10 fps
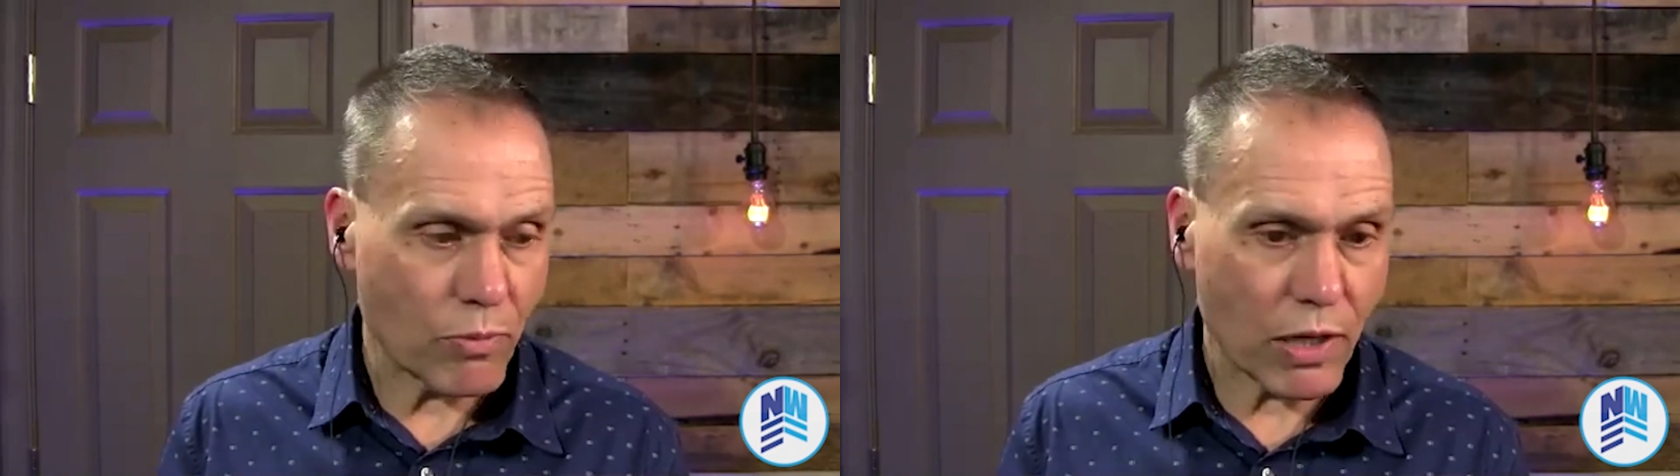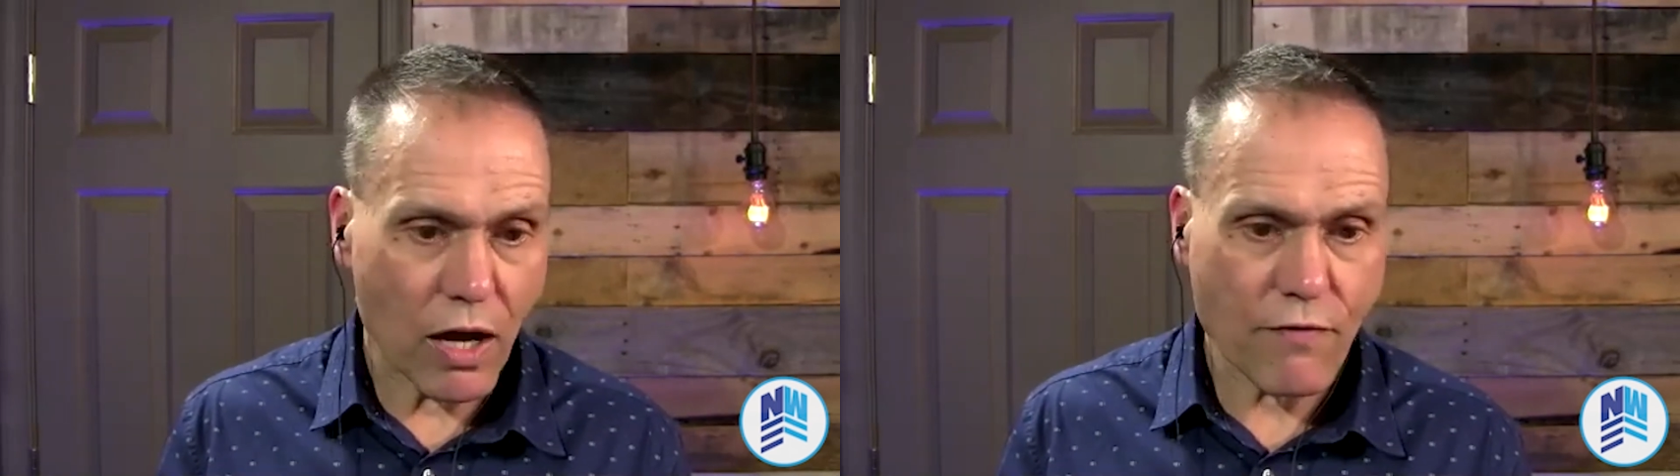
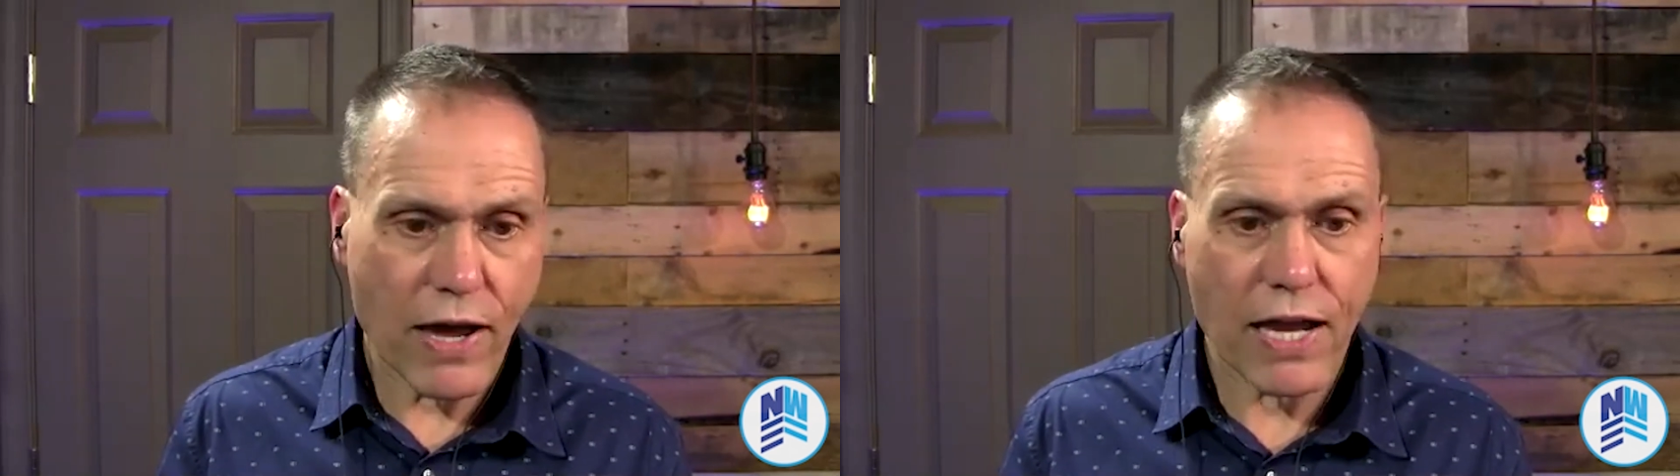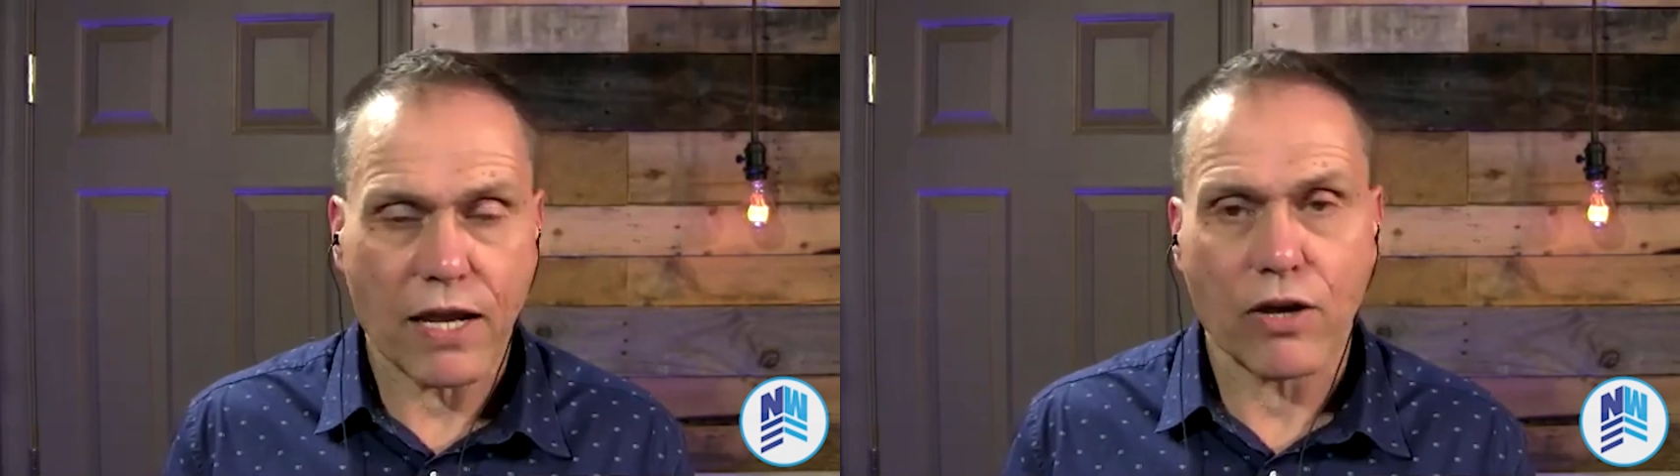of my life.
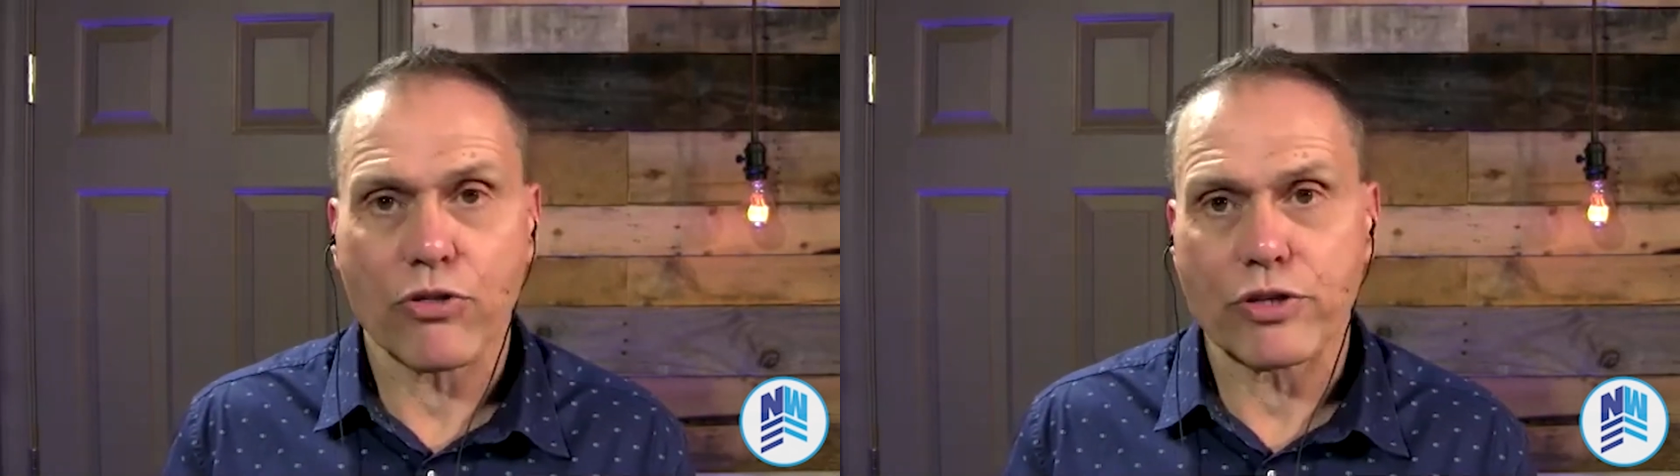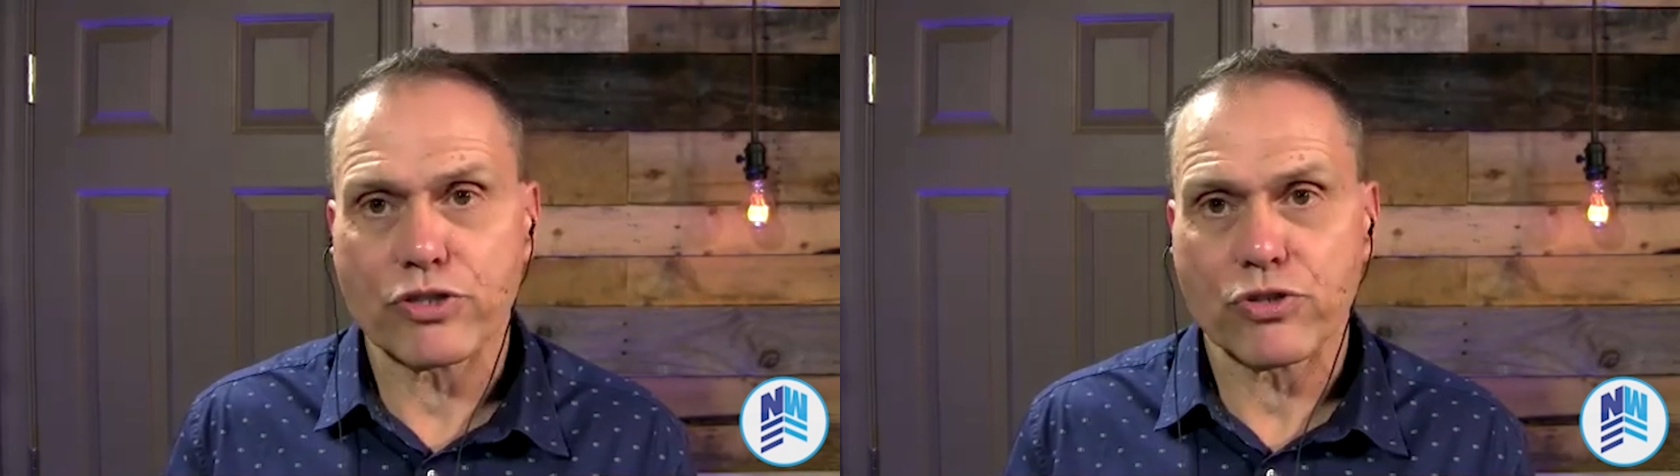I had
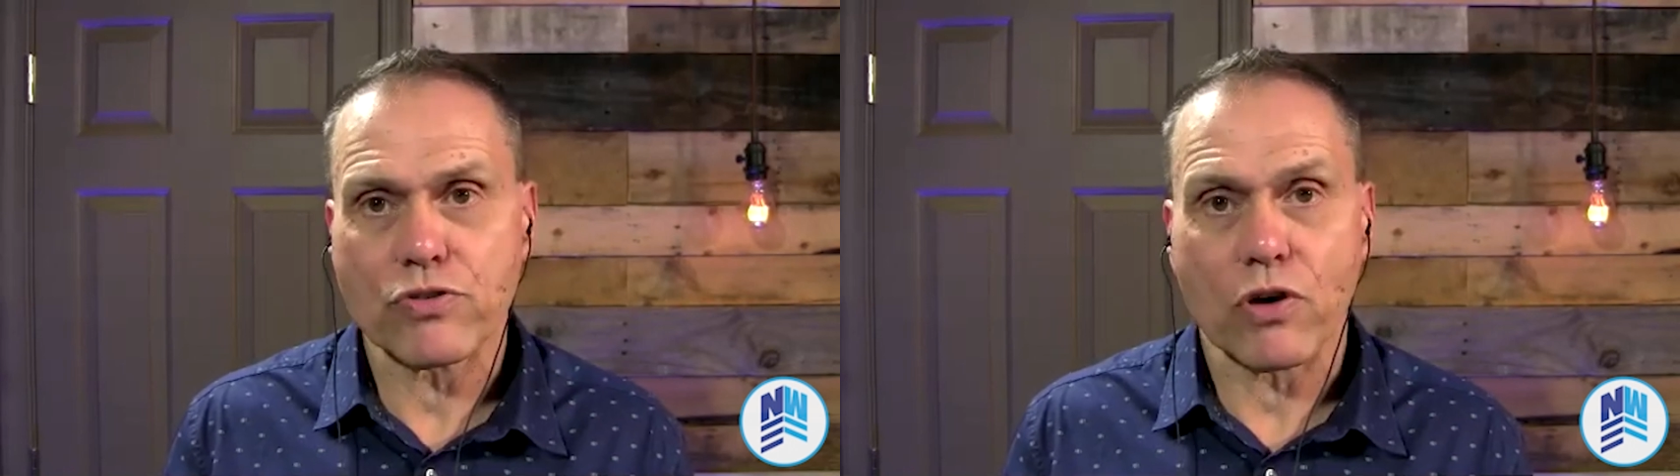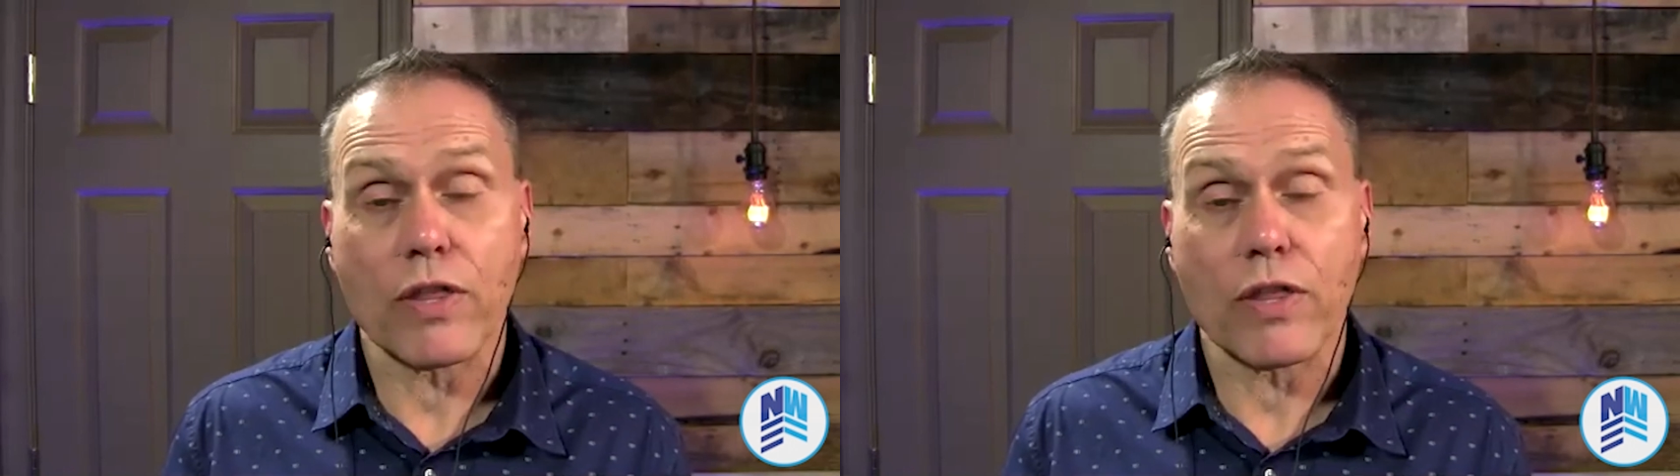health issues.